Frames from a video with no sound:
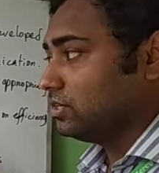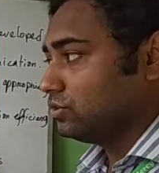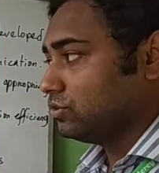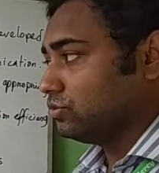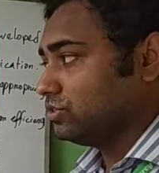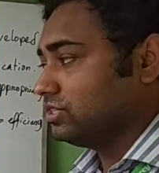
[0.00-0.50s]

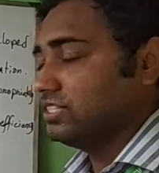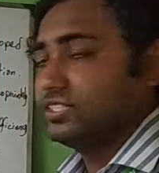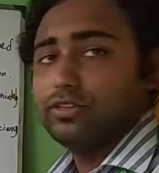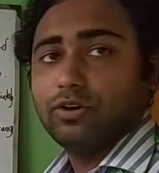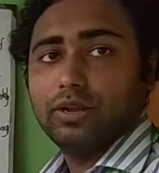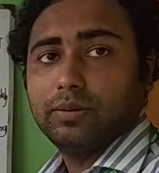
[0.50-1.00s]
So this
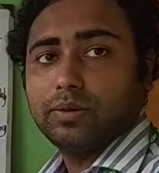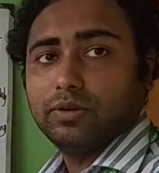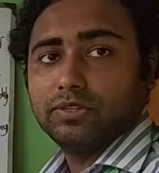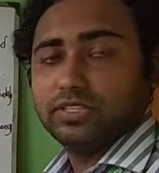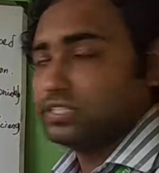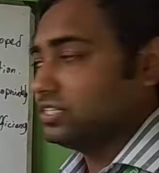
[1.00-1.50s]
is all
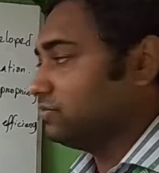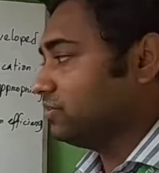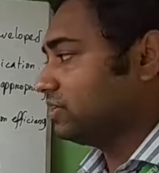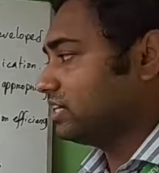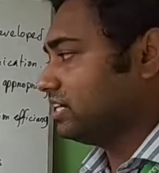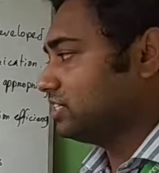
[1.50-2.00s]
about
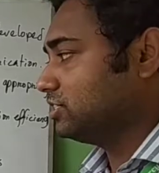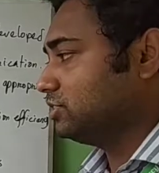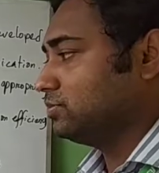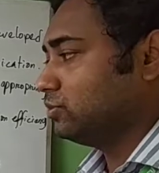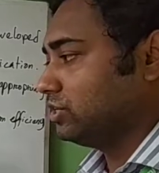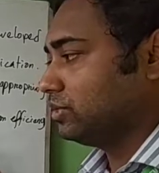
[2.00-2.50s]
Stephen
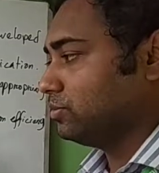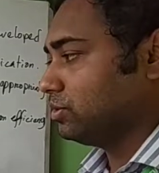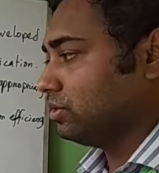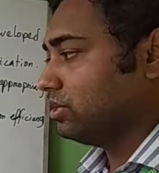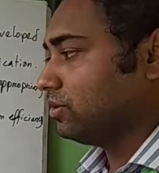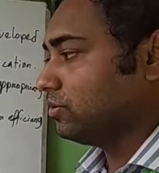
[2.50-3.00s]
Krashen's motor
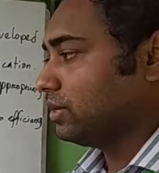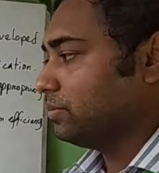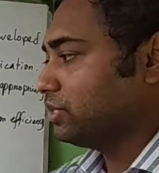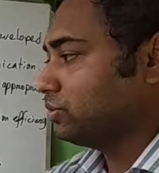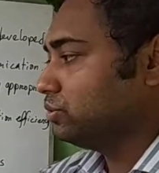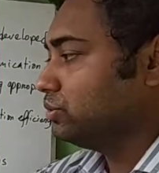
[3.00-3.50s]
model. Now
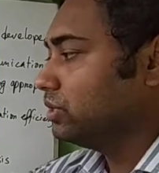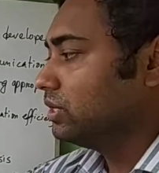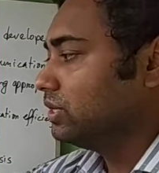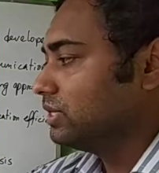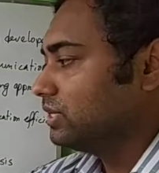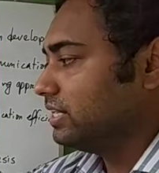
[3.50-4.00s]
coming to
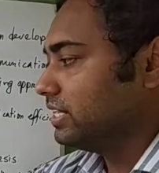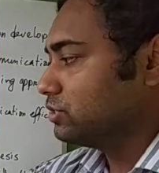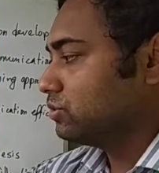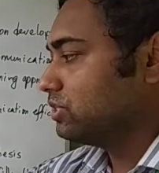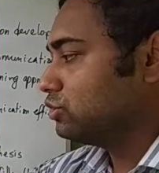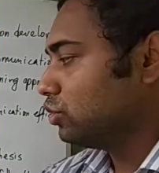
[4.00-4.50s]
next
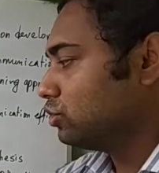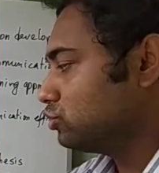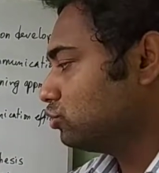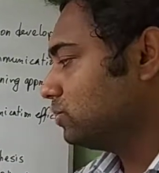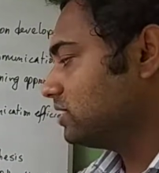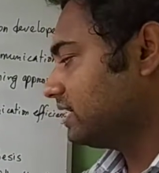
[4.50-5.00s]
one, John
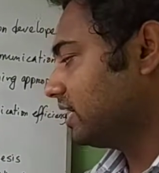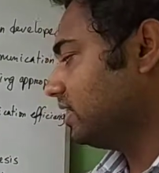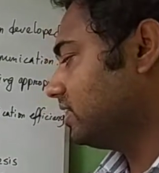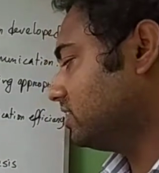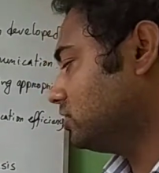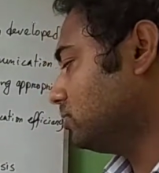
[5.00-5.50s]
Schumann's
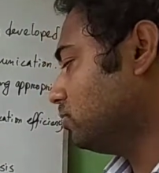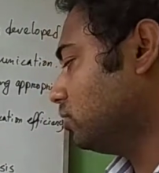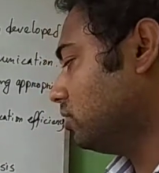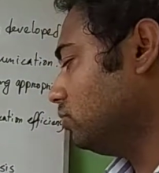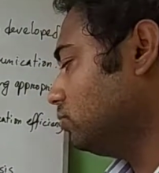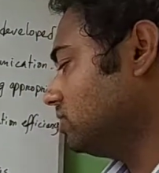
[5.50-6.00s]
acculturation
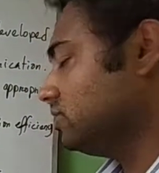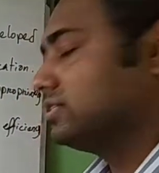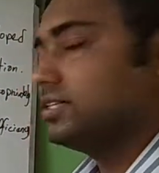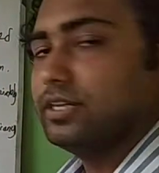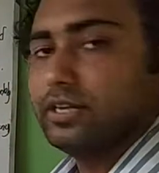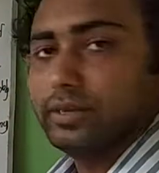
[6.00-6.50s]
model, which
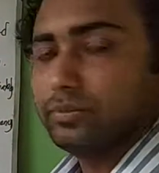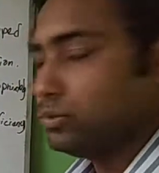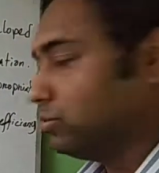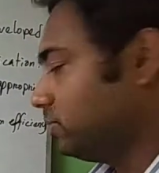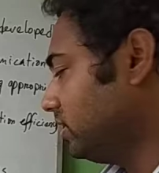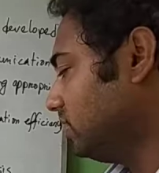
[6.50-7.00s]
is
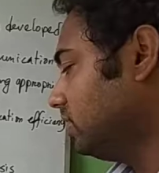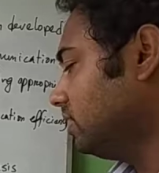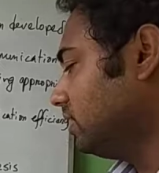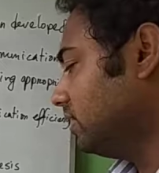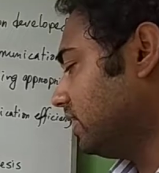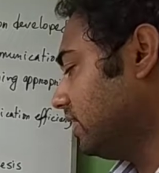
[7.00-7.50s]
approved in
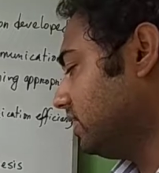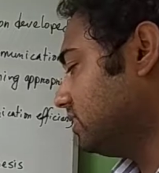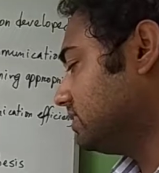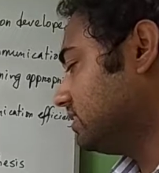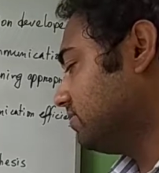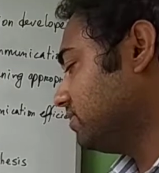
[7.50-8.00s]

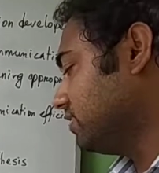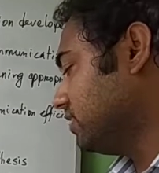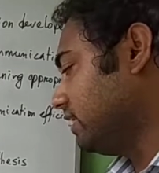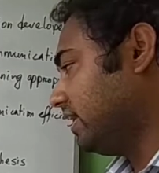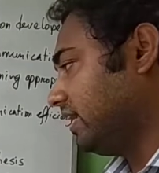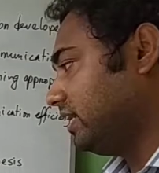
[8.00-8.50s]

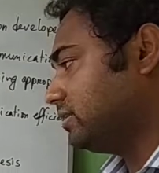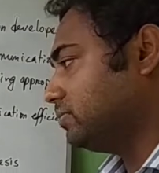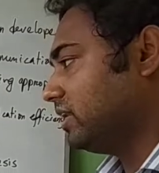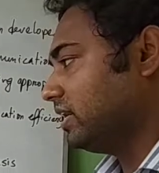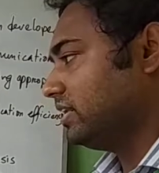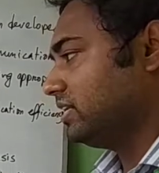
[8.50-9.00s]
1978
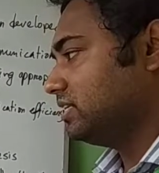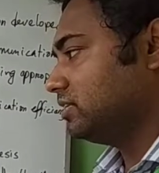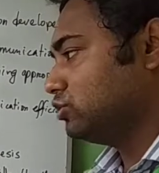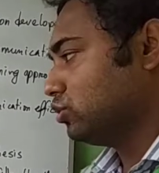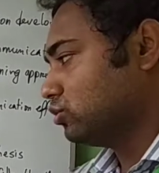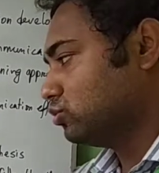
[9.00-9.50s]
by
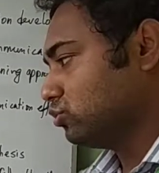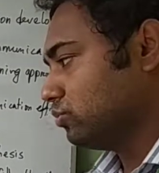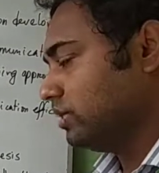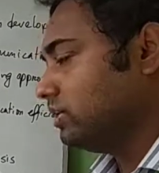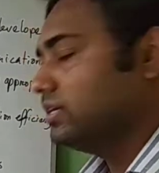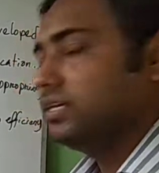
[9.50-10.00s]
John
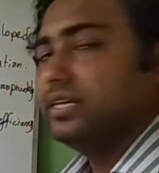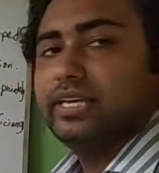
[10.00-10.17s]
Schumann.